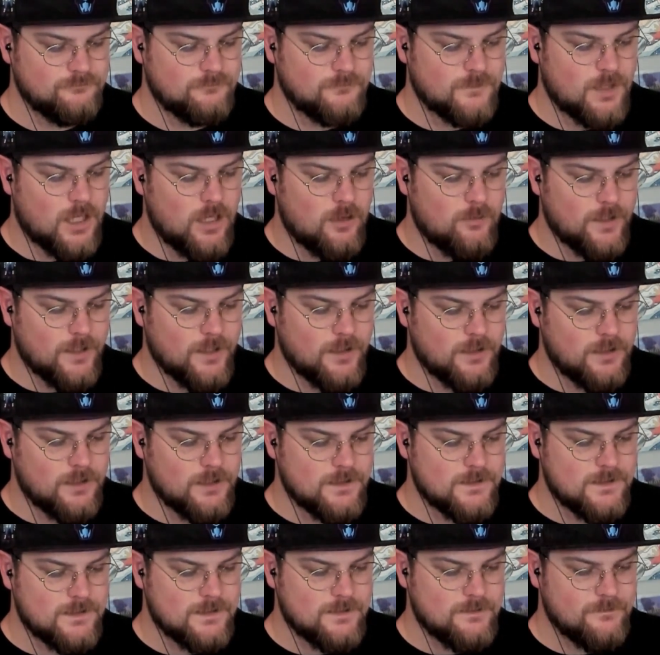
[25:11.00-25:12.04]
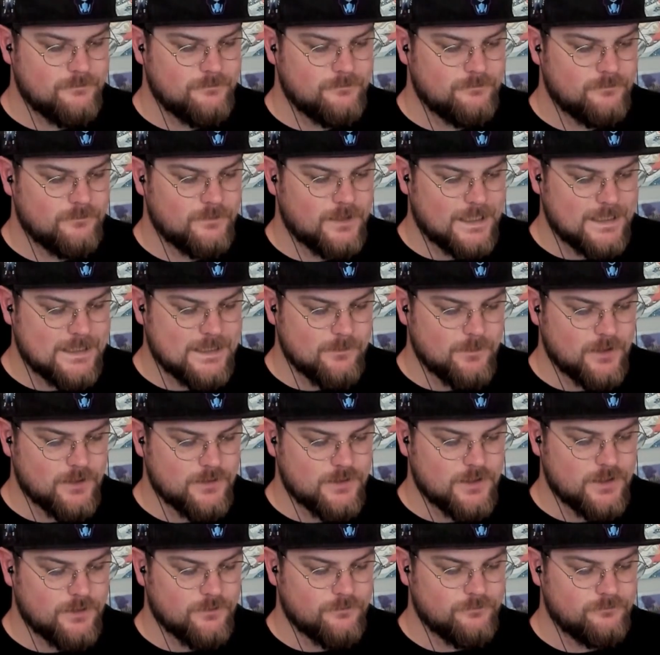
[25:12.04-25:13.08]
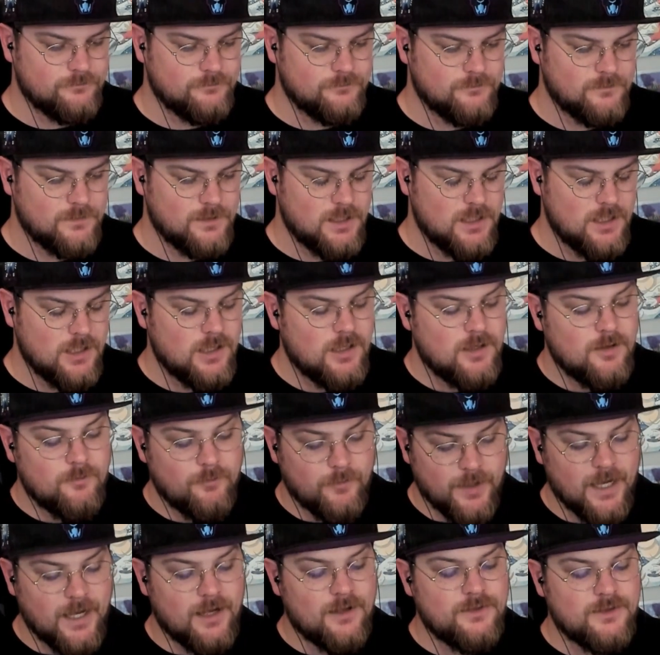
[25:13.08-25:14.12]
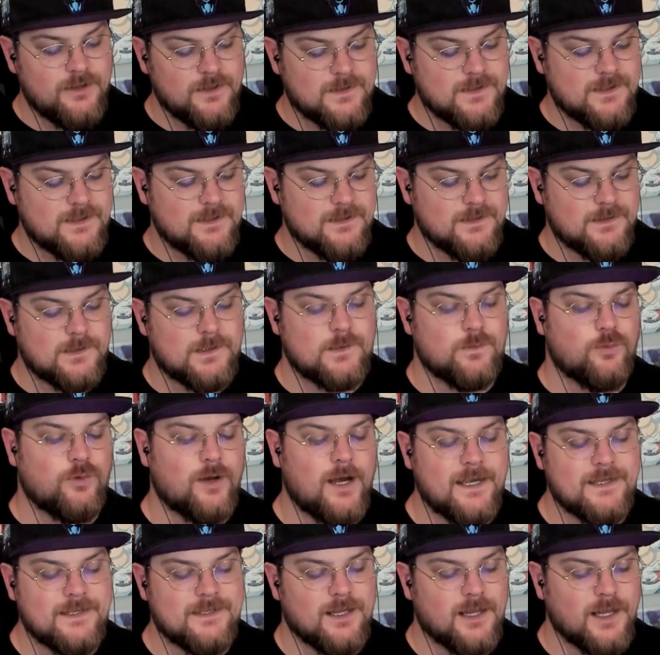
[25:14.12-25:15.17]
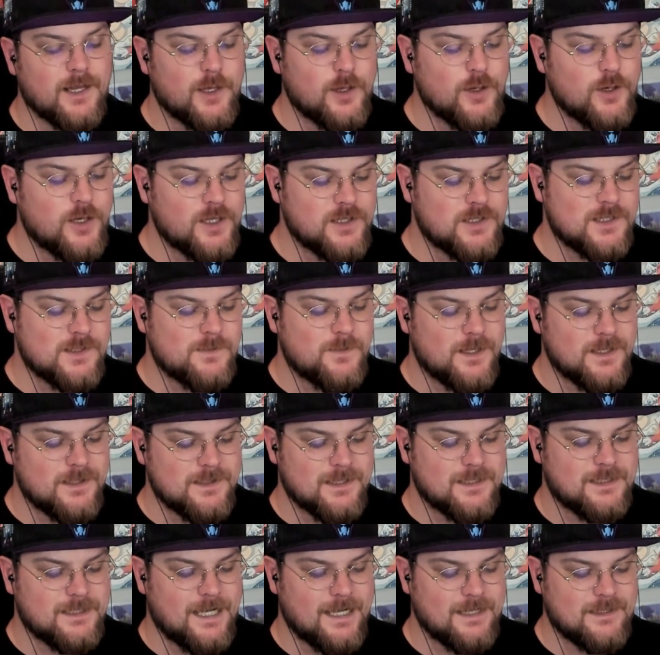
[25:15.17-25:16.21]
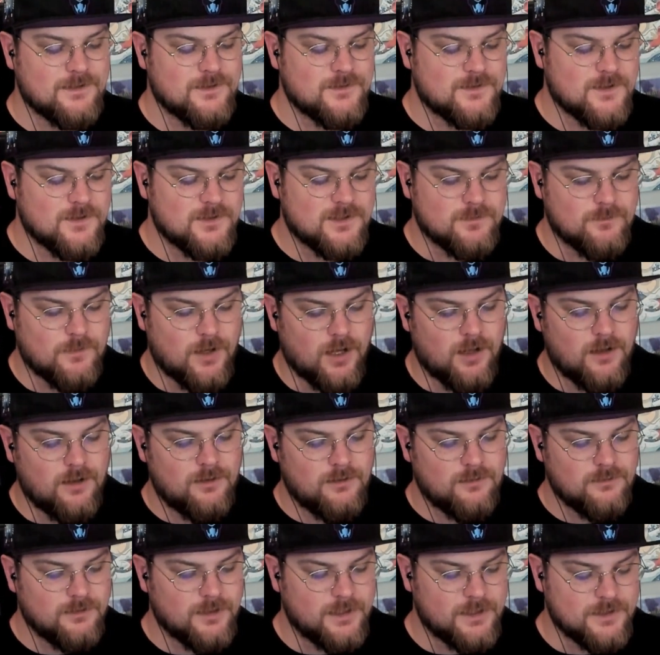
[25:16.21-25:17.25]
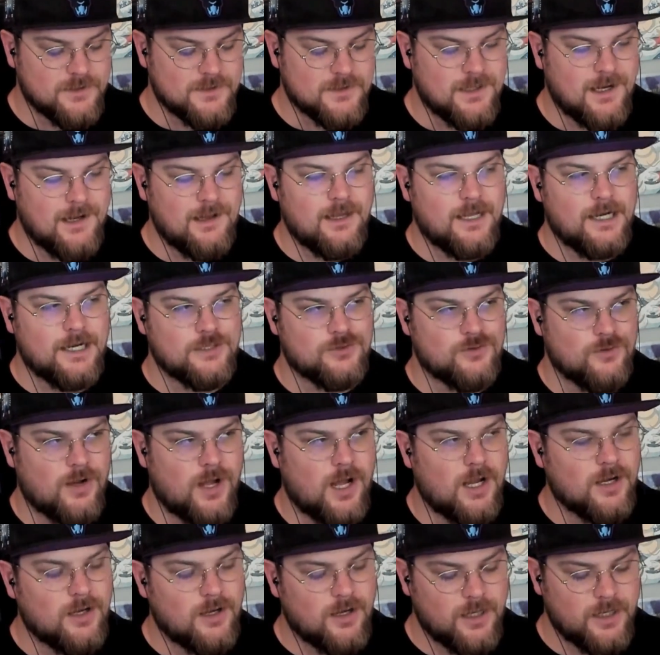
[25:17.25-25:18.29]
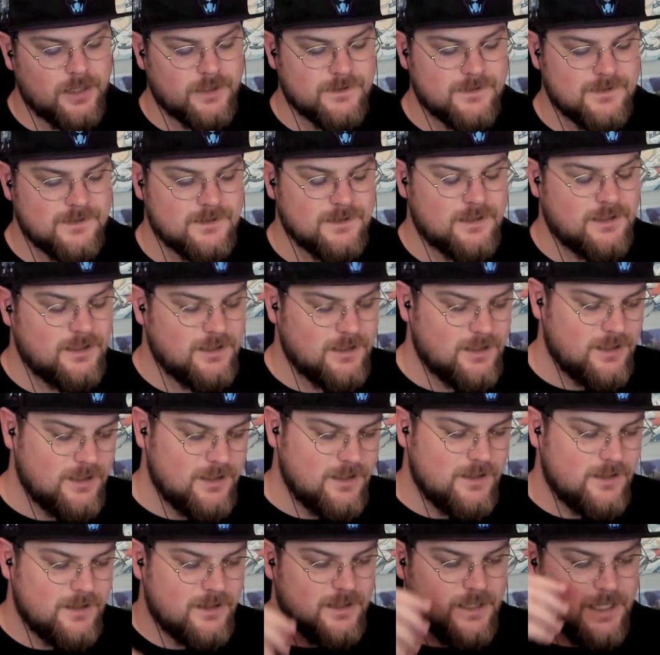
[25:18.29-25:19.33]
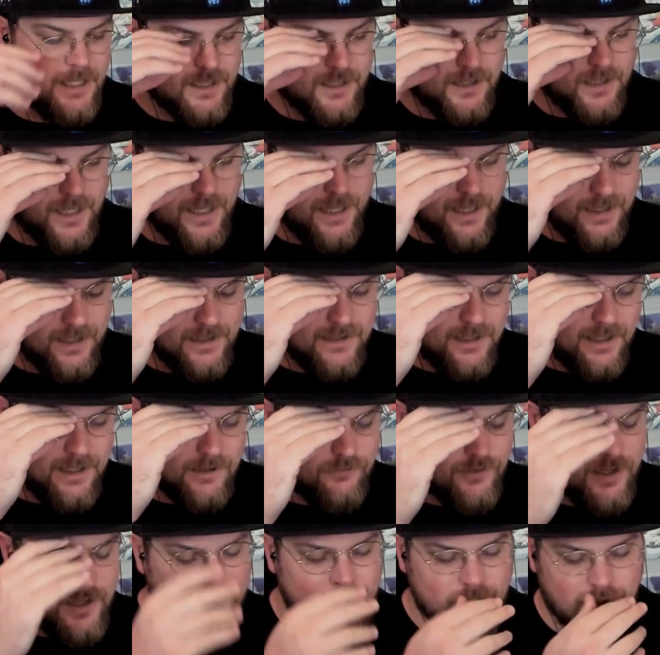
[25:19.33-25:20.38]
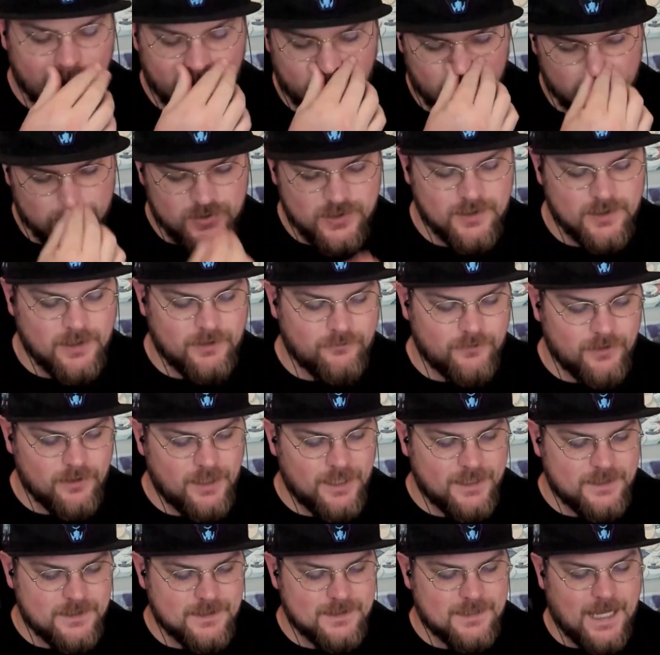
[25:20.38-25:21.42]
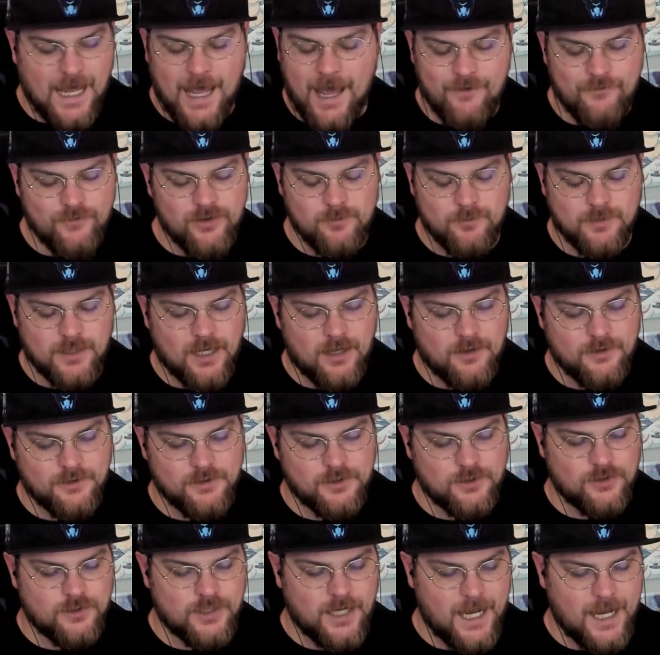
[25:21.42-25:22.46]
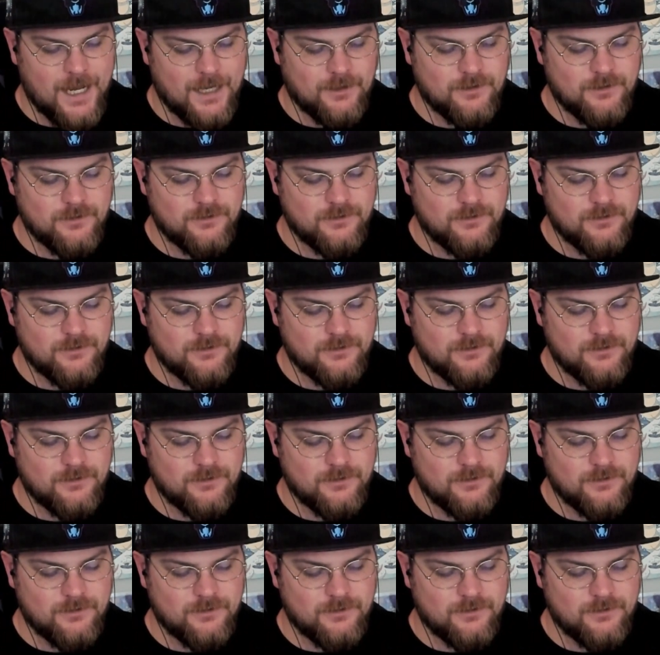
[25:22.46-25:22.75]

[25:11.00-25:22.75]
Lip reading: Oh my goodness, that's a Mewtwo. Meowth is surprisingly good just because the decks are so small and there's not a lot of draw cards that, like, if you have an evolution, I feel like just having a Meowth in your deck